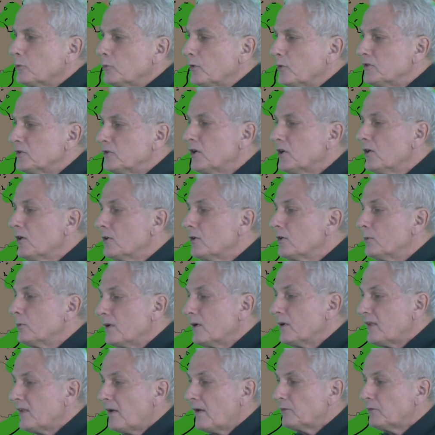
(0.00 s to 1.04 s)
down toward
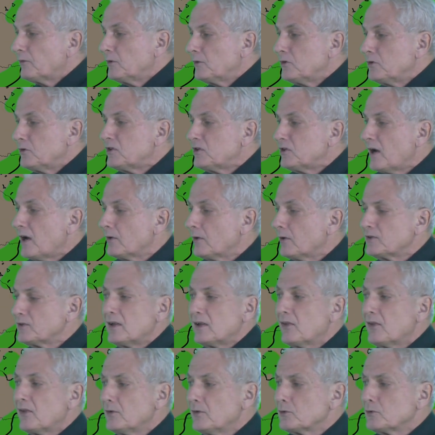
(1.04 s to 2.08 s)
Tok with afternoon
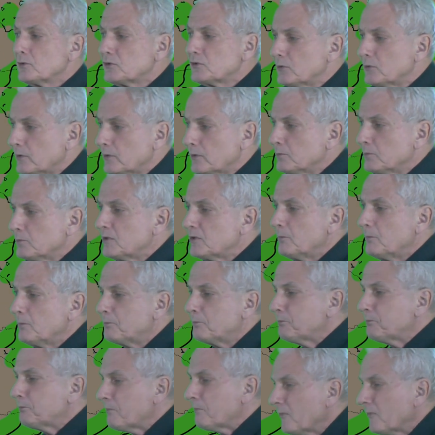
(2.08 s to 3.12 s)
showers and thunderstorms
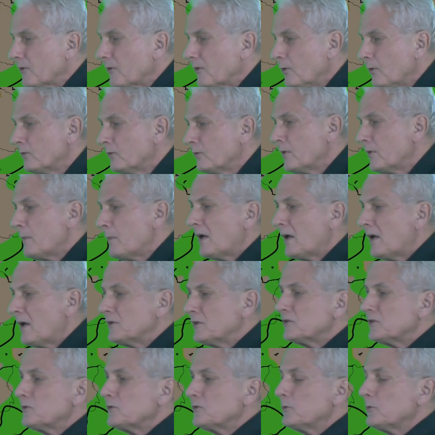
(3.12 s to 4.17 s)
over the
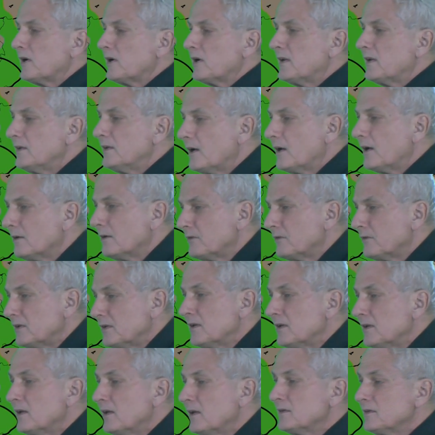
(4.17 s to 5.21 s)
mountainous terrain of
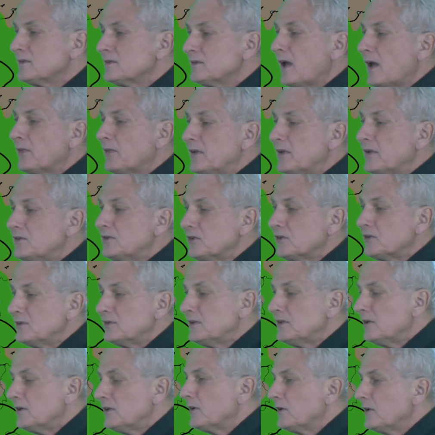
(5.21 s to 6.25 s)
the southeast
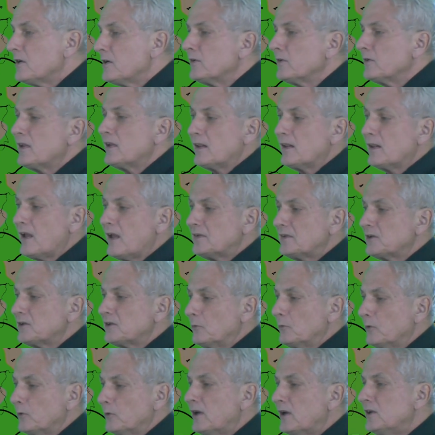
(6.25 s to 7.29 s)
interior and the
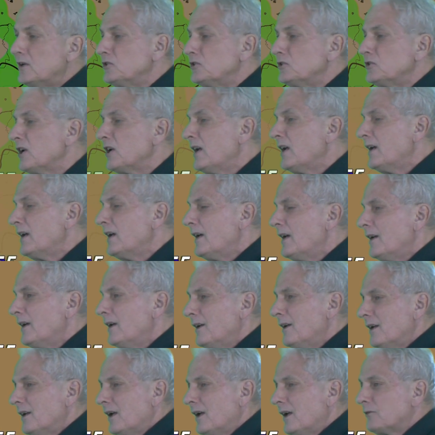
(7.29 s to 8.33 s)
Alaska Range.
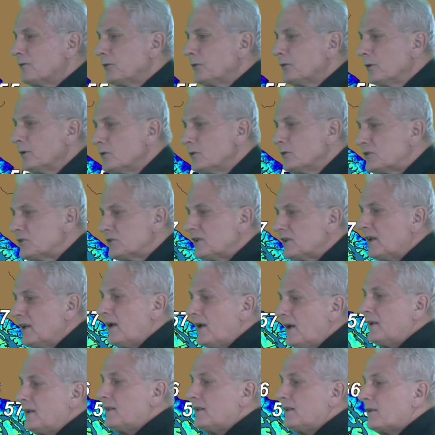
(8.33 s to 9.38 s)
And for lows
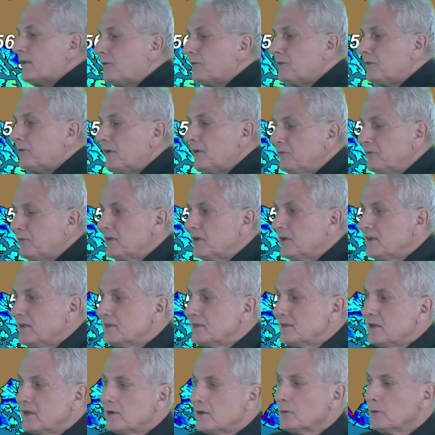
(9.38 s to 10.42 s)
tonight in the
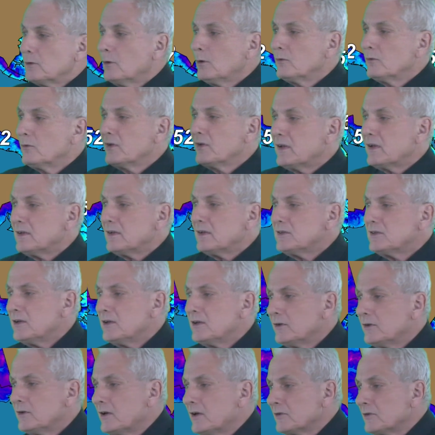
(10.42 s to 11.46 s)
50s here over the
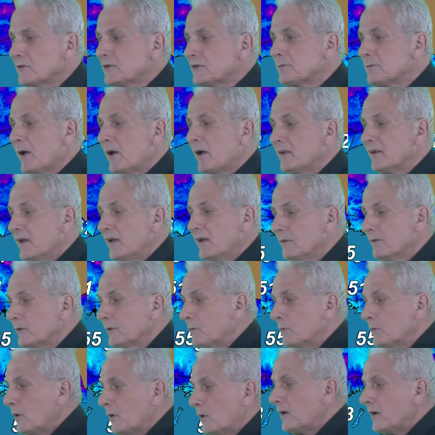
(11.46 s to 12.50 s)
interior, just about
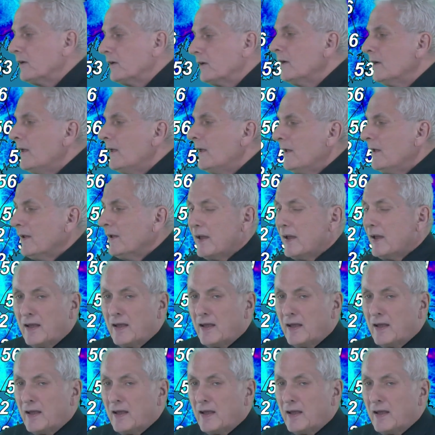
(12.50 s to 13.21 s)
everywhere.